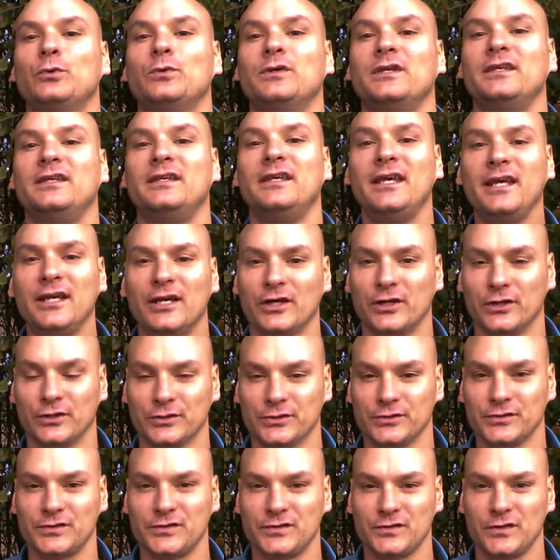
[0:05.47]

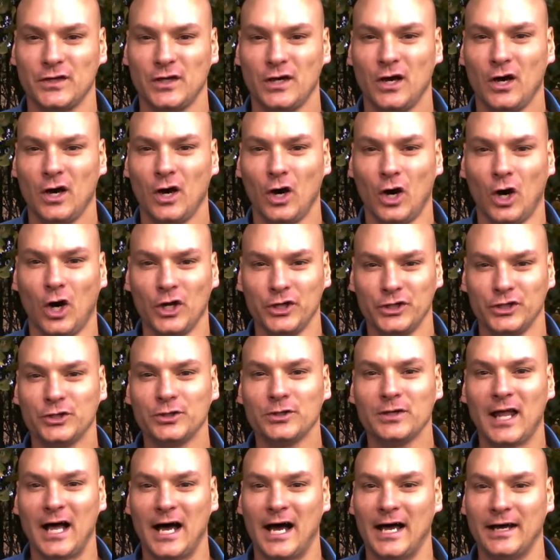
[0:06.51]
years on your
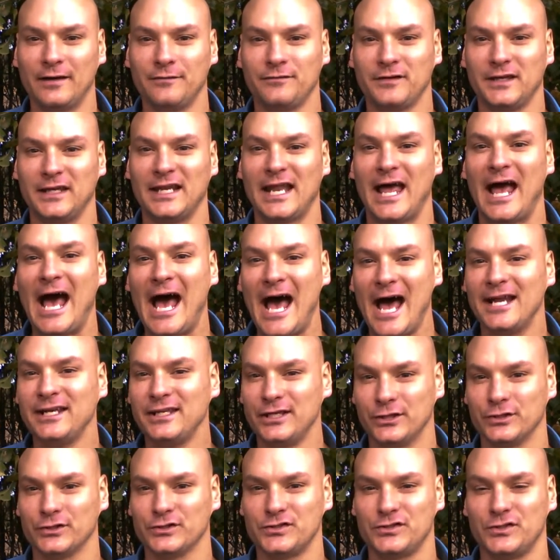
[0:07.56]
life, can add
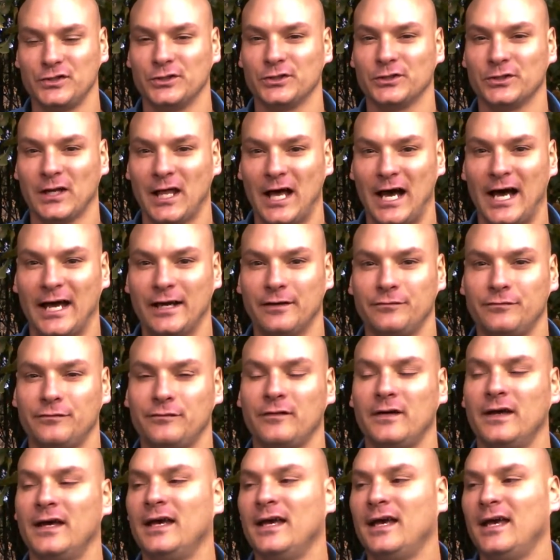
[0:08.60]
years to your life,
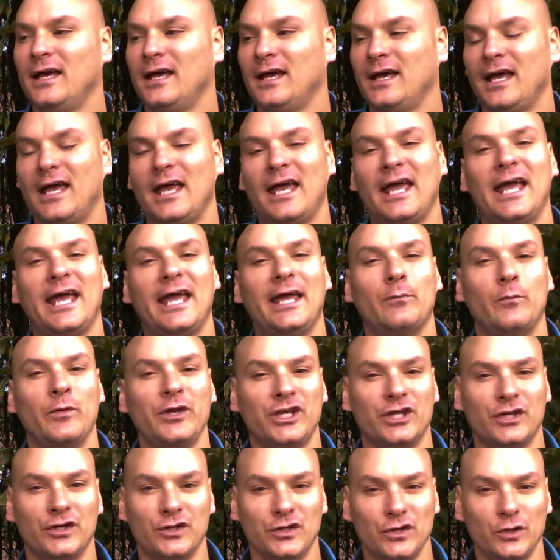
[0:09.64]
and we
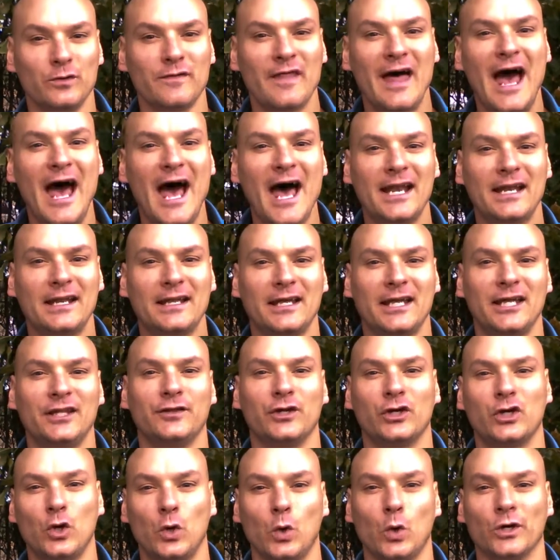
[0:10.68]
can do that in the
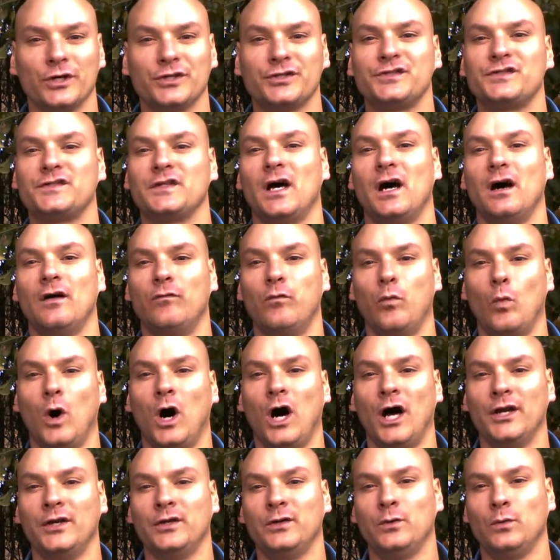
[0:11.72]
course of
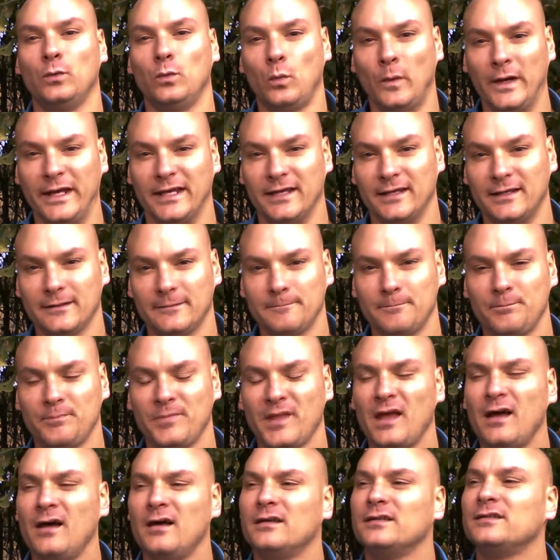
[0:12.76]
1 week.
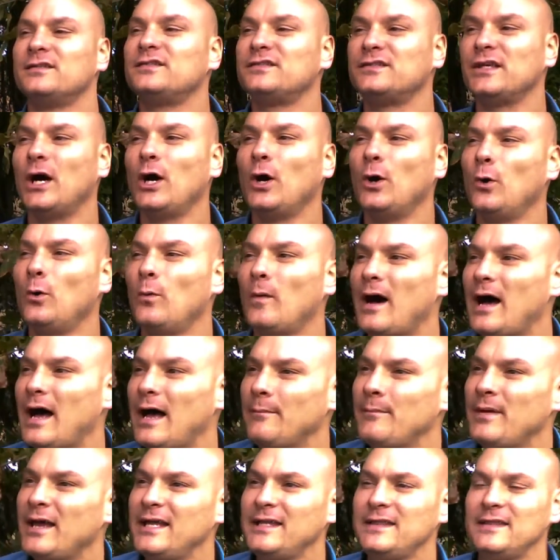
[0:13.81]
So I
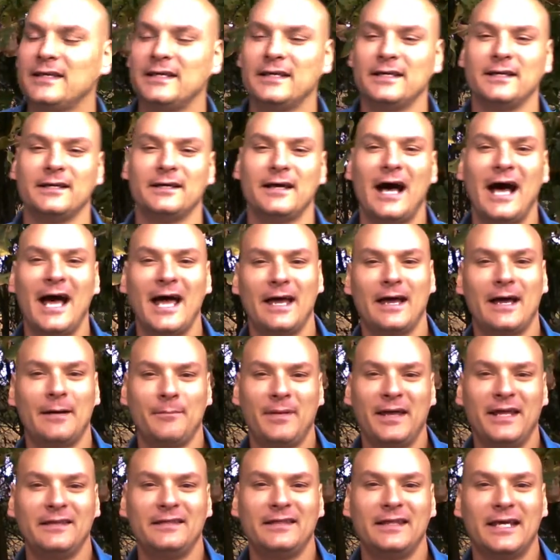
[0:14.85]
made
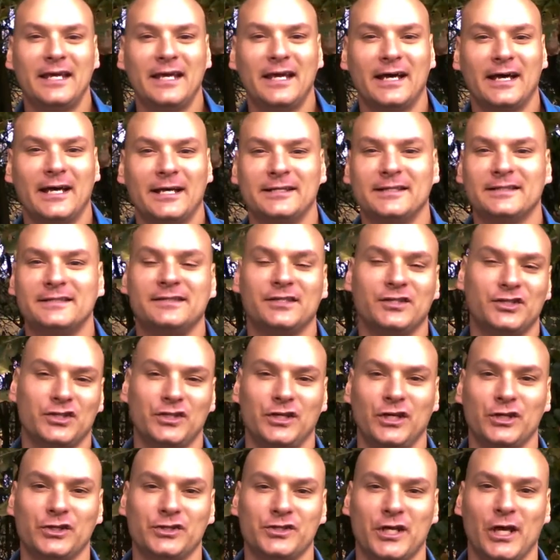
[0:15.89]
the decision
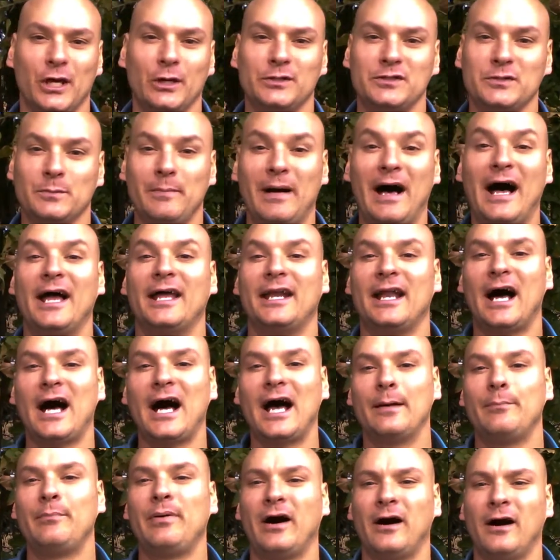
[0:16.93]
years ago to buy an
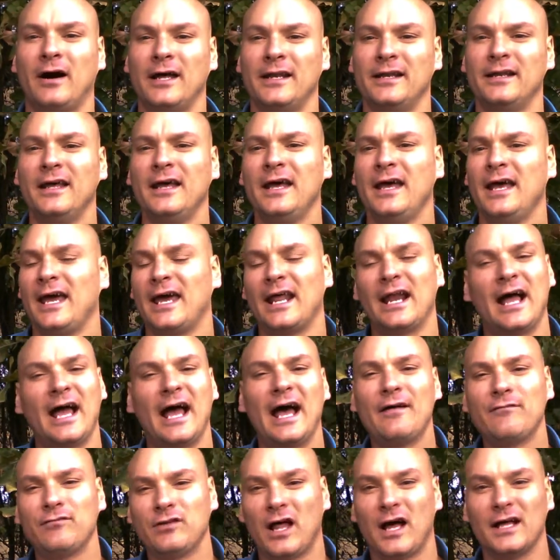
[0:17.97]
iPod, and I
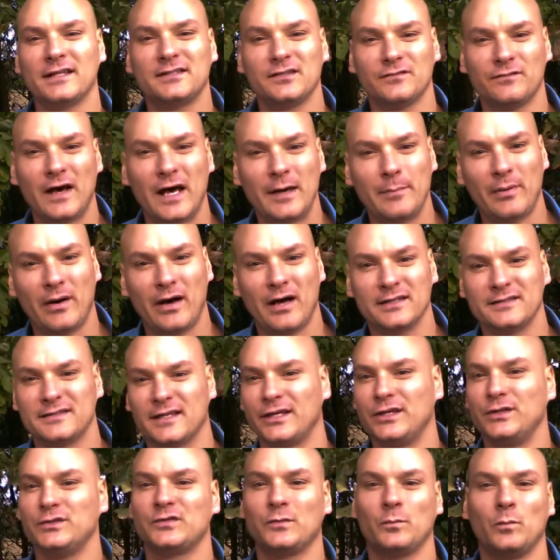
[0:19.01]
have lots of iPods. I
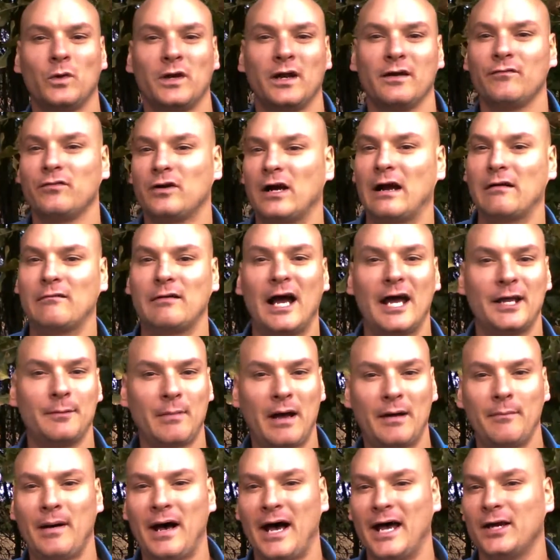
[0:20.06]
use them whenever I ride my
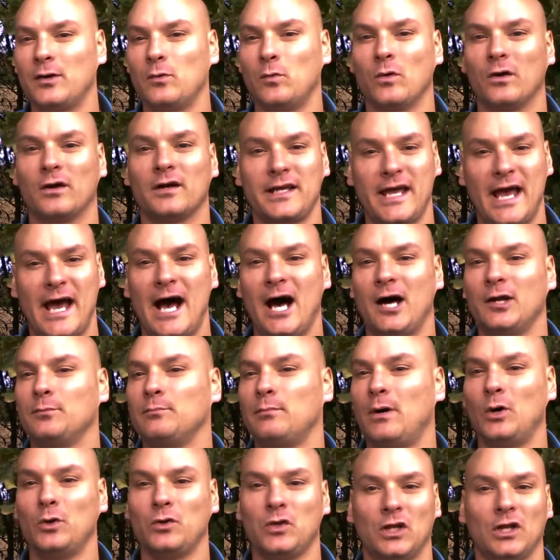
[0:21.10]
bike, work out,
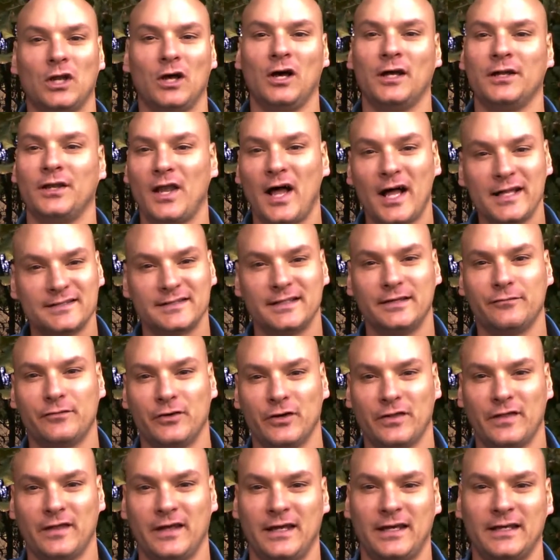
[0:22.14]
mow the lawn, lots of
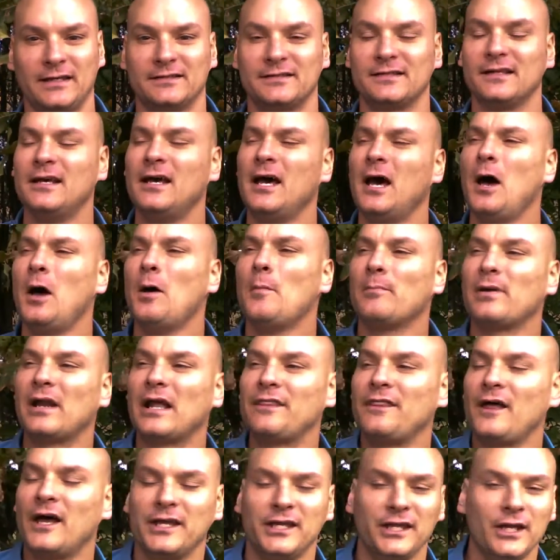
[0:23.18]
different things. But I
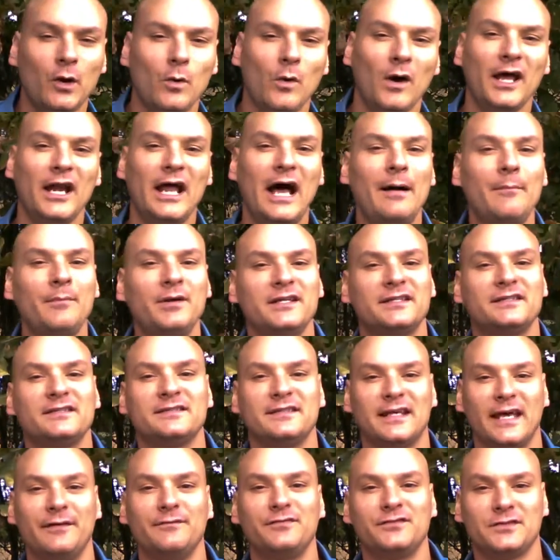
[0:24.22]
thought, you know what, I'm going to
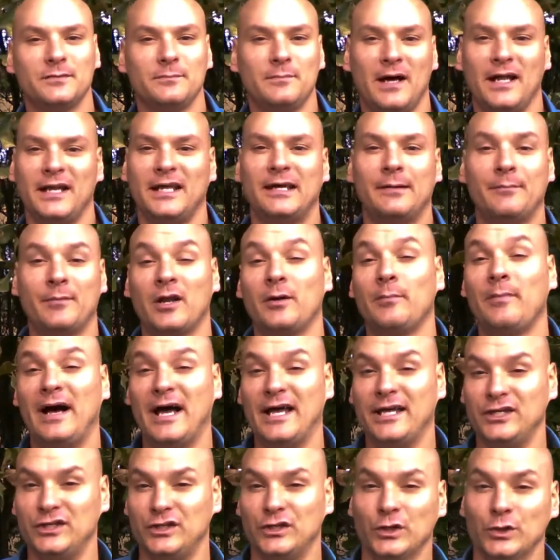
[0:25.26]
save some money, I'm going to buy a
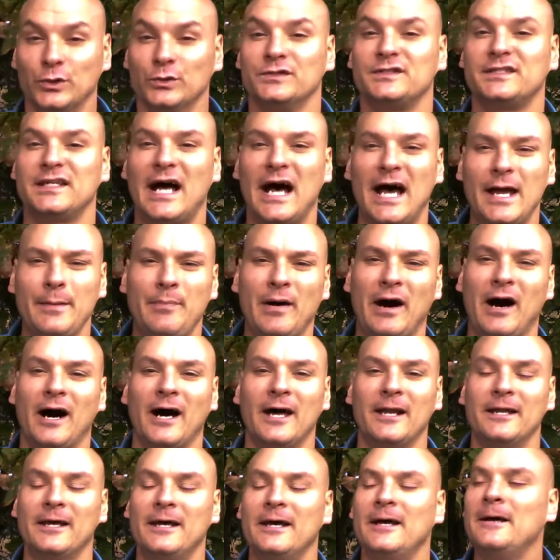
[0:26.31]
used
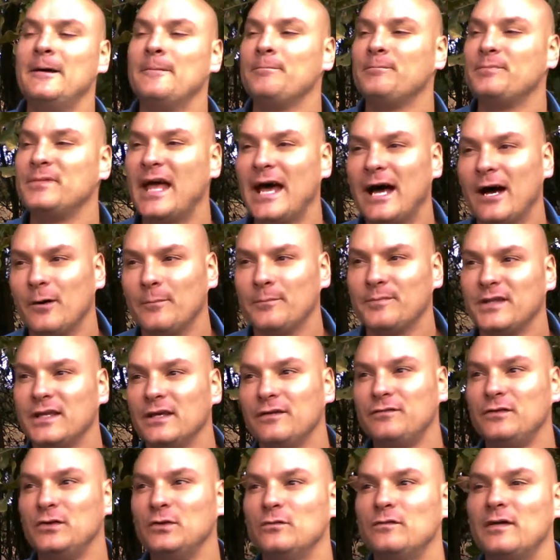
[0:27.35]
iPod. Now,
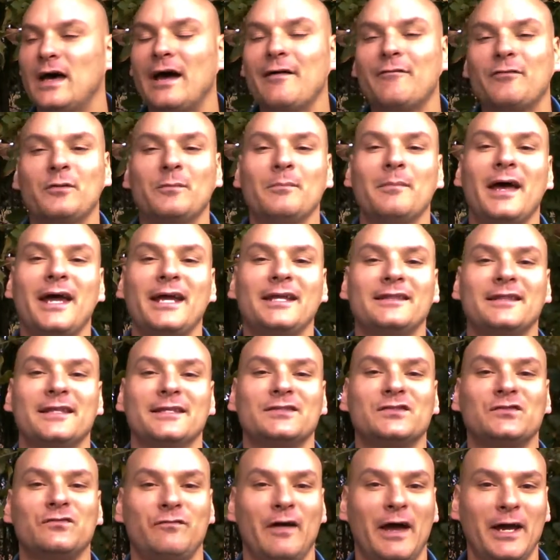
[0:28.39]
if you've ever made
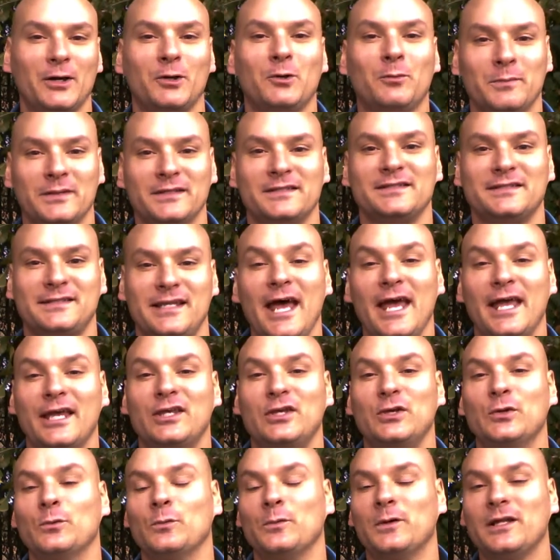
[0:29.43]
this fatal mistake,
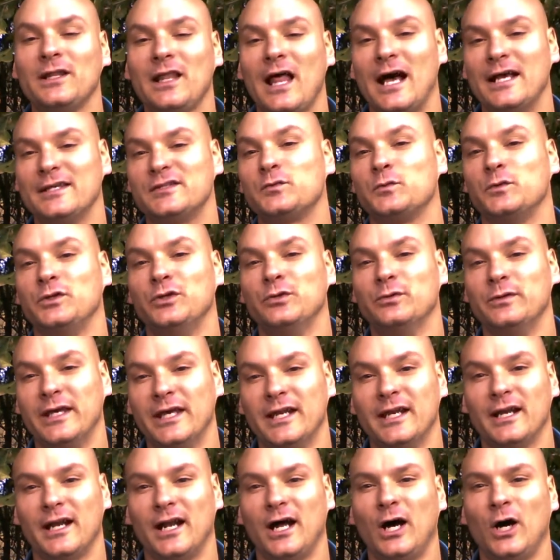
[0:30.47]
you realize when you get
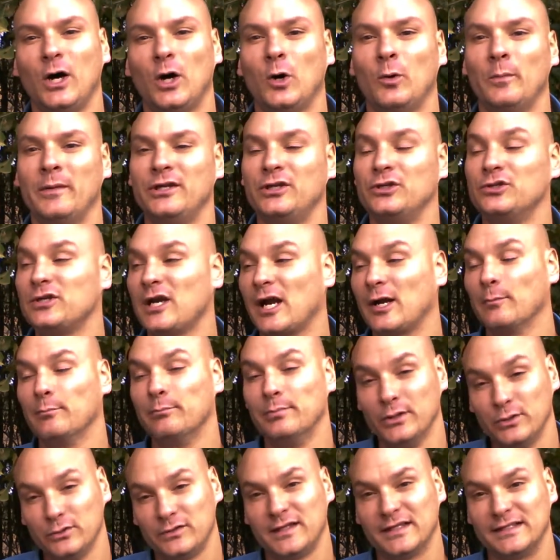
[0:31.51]
it home and you try to
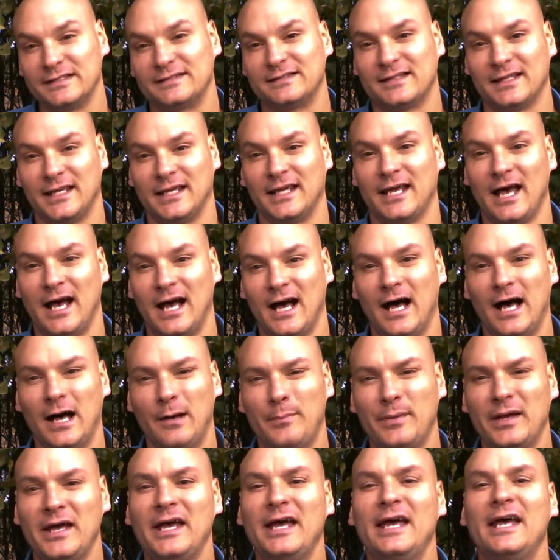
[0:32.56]
boot this thing up,
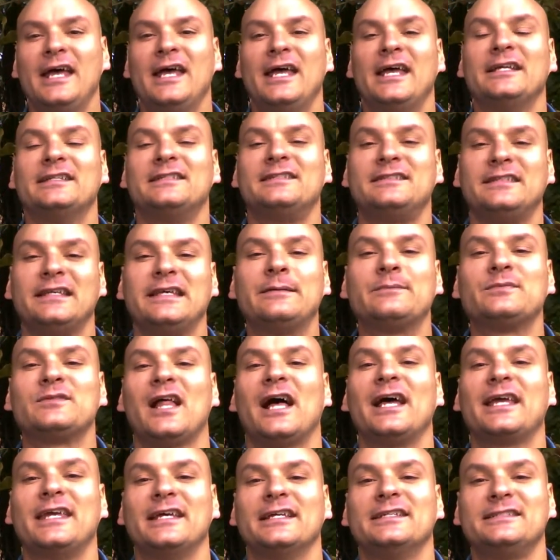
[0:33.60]
it seems
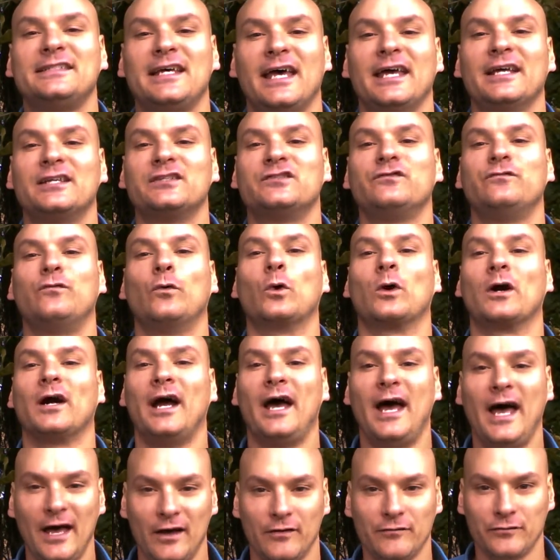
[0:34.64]
like it takes
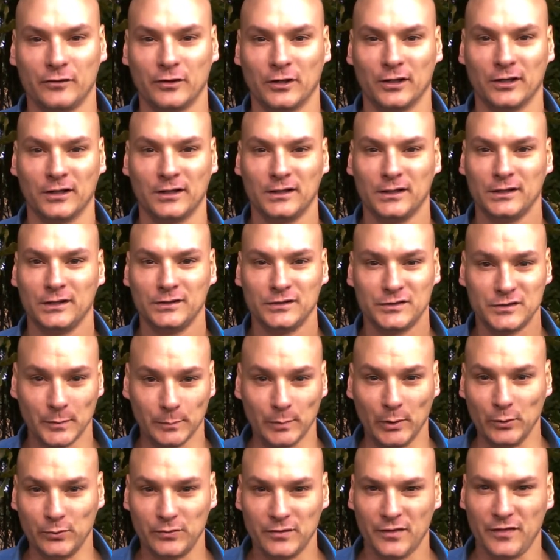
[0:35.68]
forever to
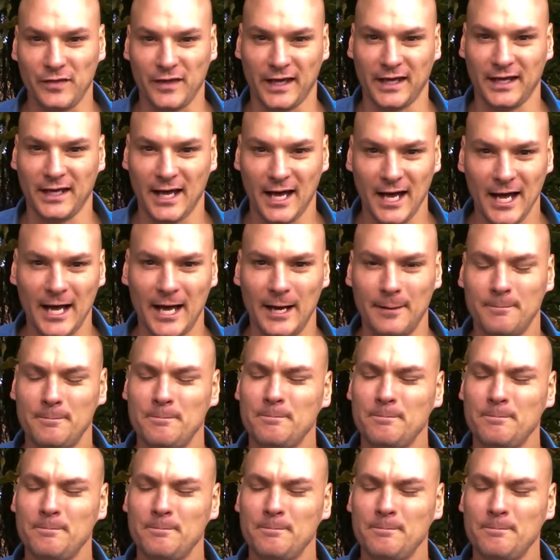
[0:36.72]
boot the thing up.